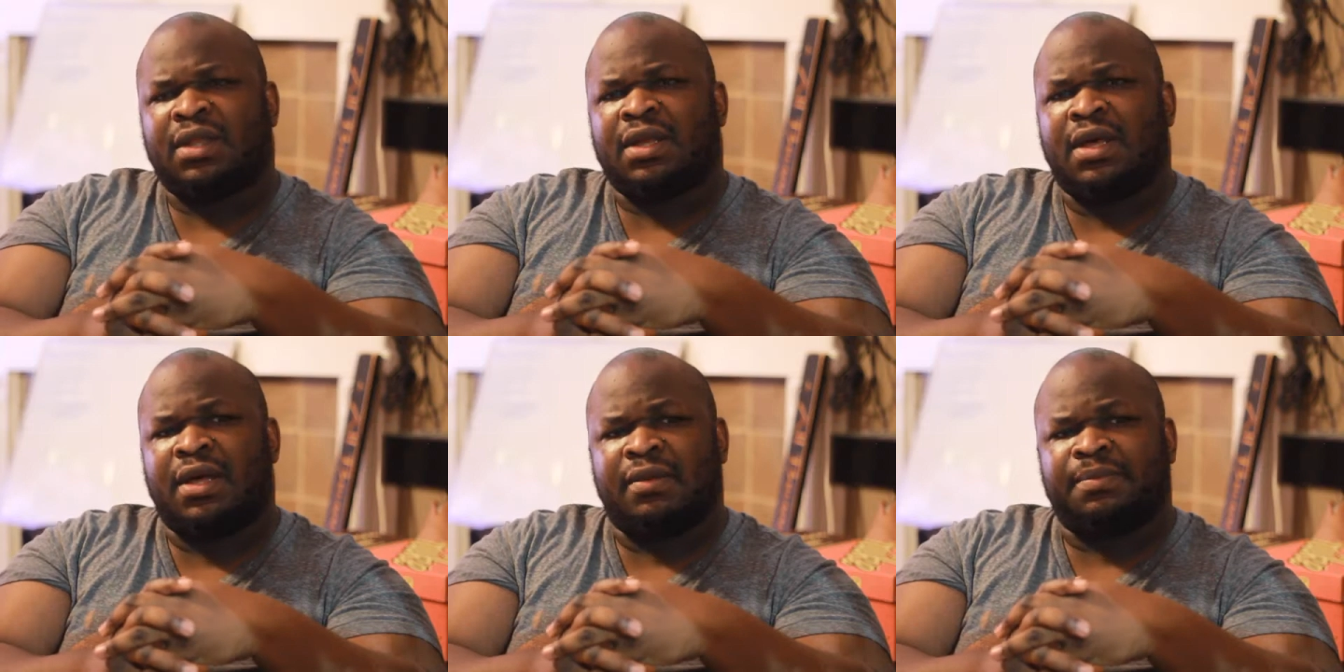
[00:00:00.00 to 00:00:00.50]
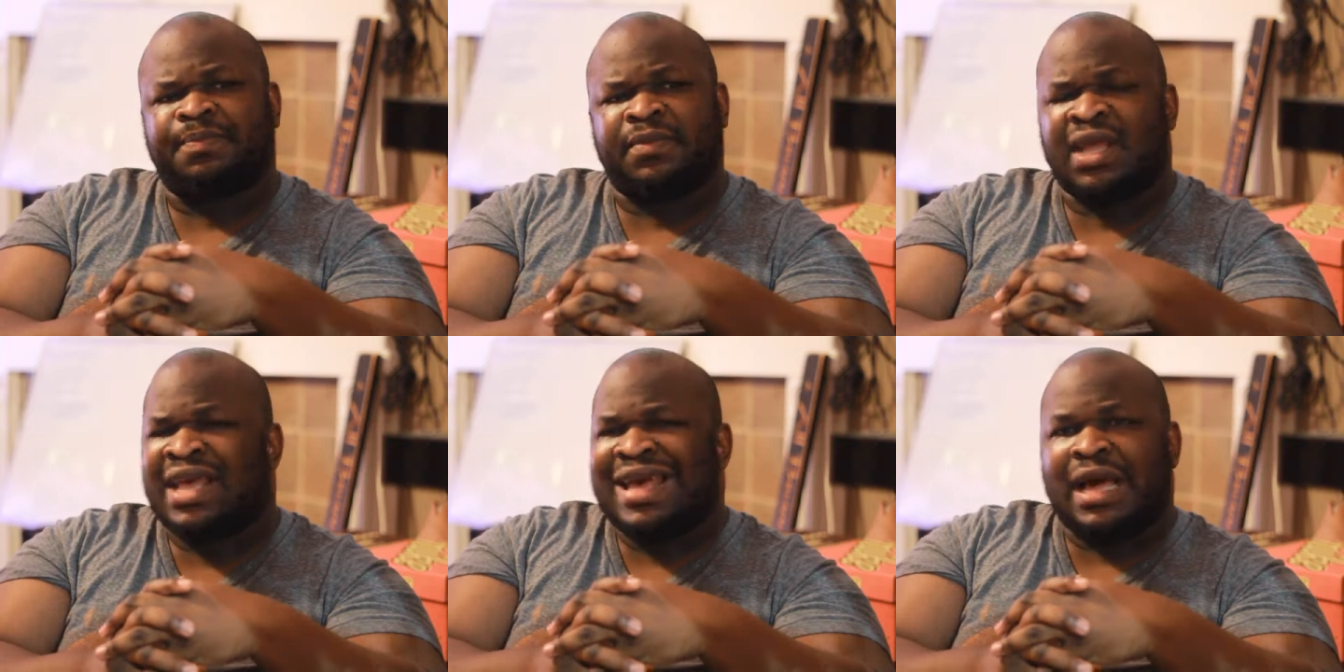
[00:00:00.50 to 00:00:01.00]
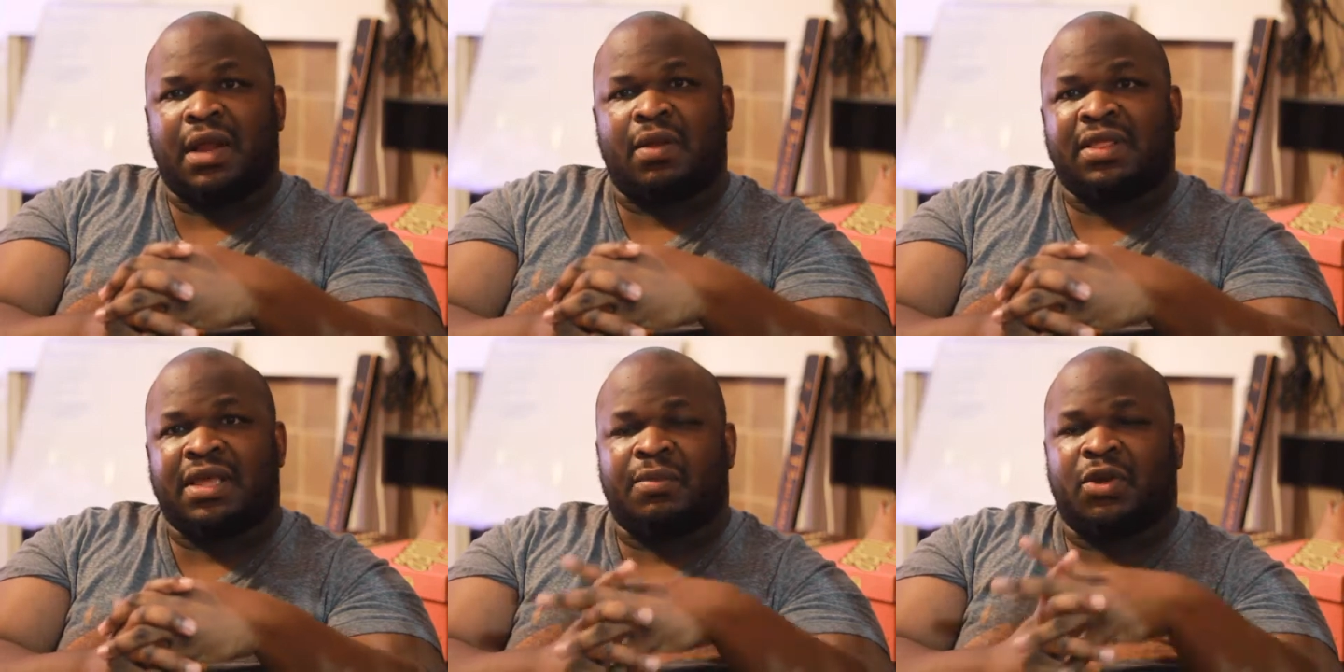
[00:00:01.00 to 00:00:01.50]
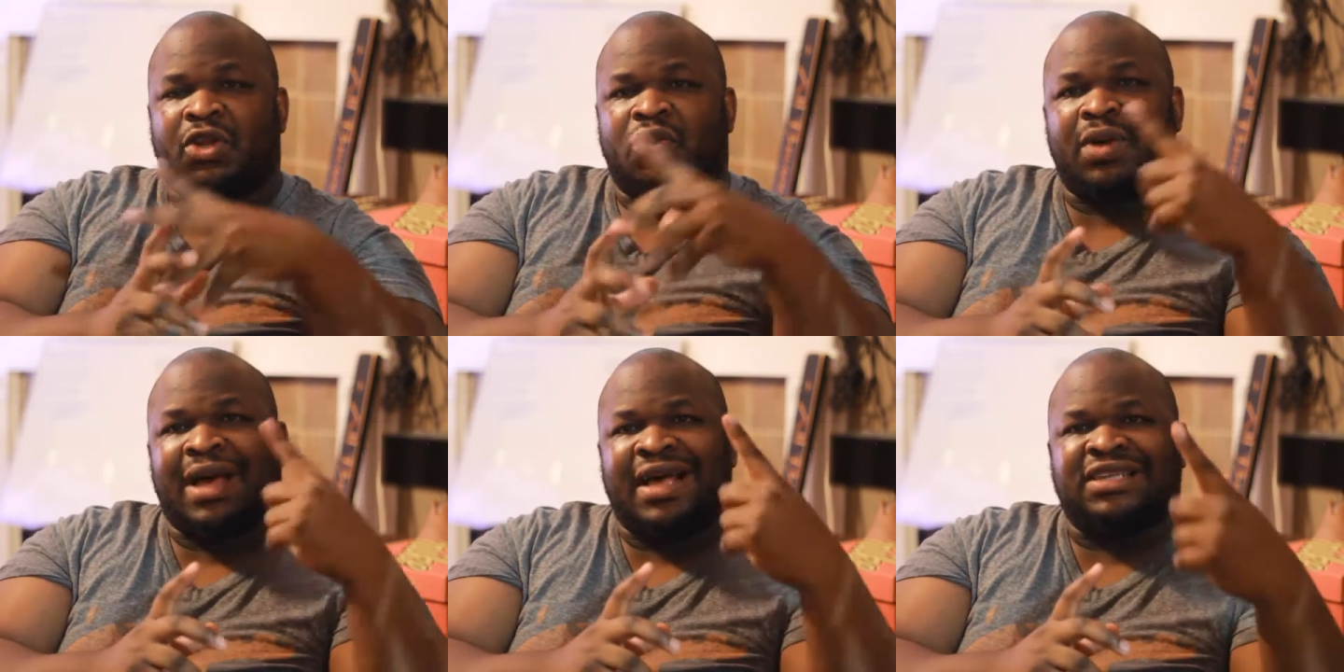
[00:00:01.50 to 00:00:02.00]
Um, I don't think I'm gonna do
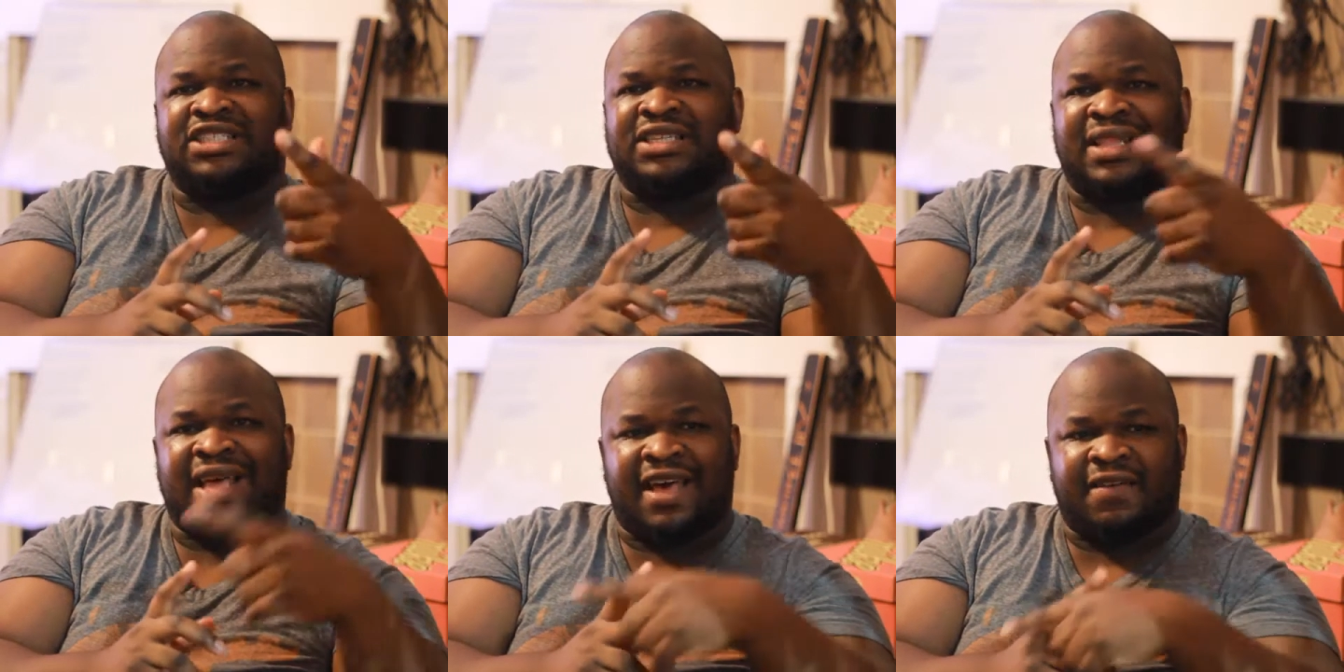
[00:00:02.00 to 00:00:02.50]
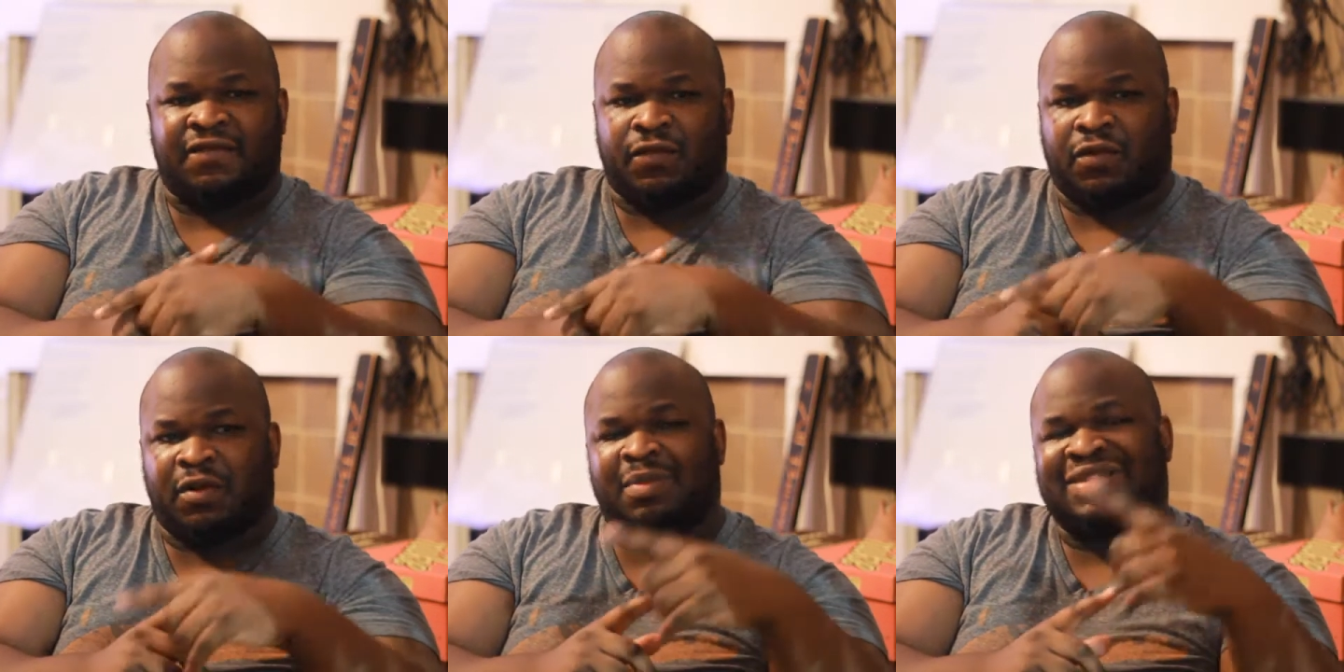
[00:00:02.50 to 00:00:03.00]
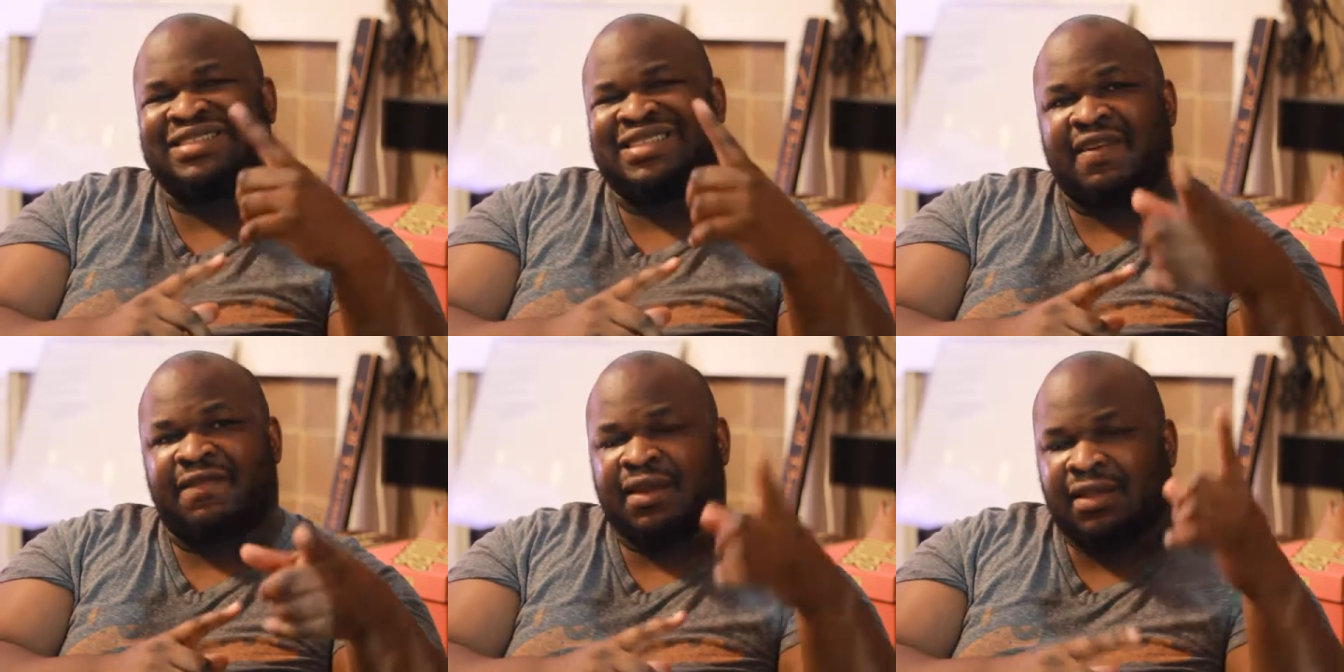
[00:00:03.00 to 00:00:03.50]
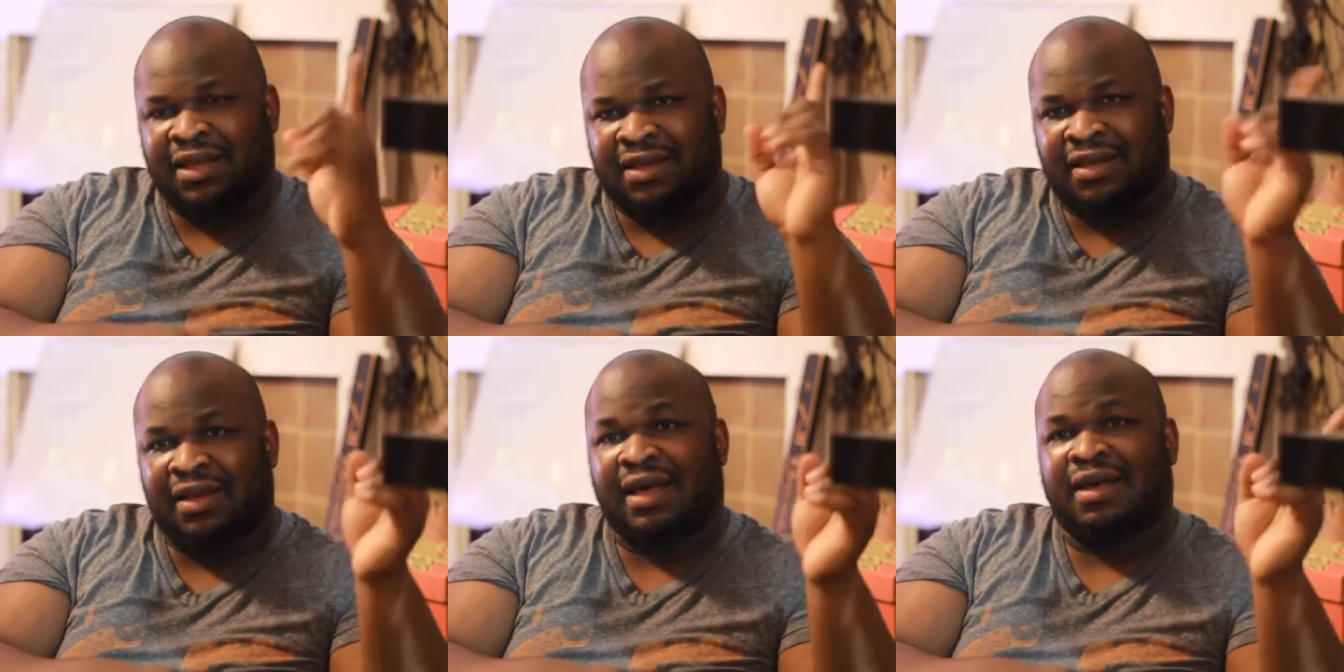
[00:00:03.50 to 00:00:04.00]
an I G live for it, but definitely
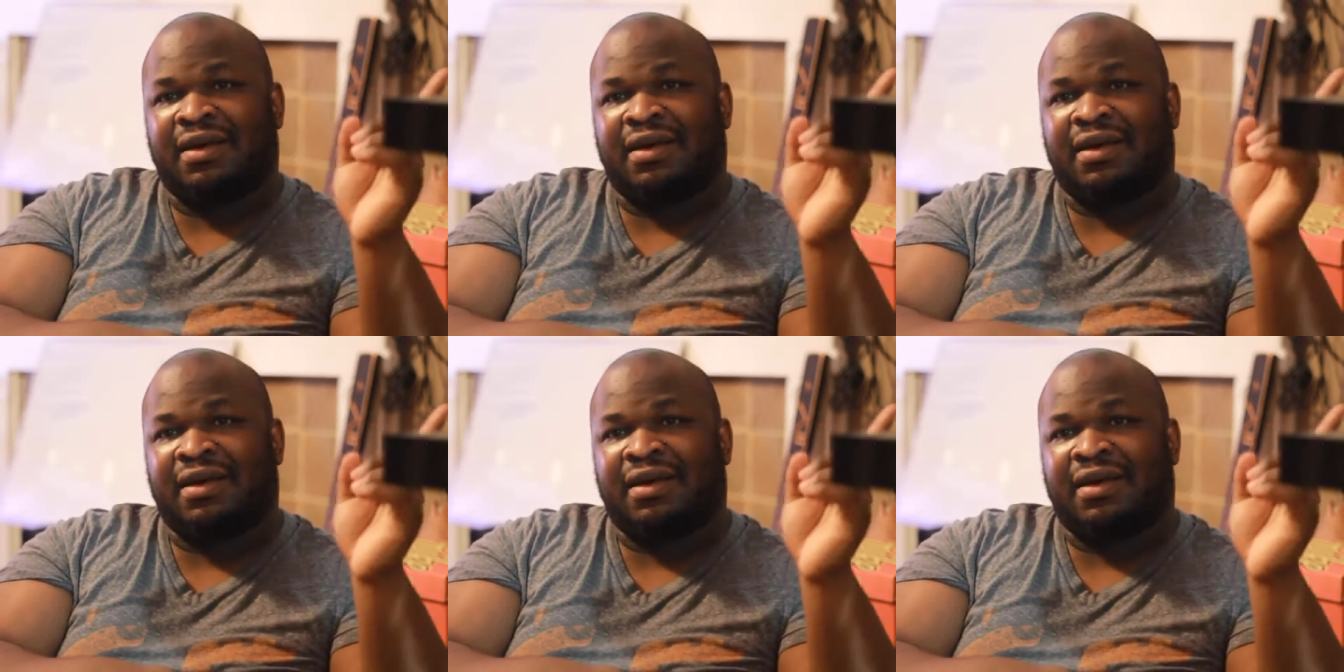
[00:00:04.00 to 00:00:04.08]
come.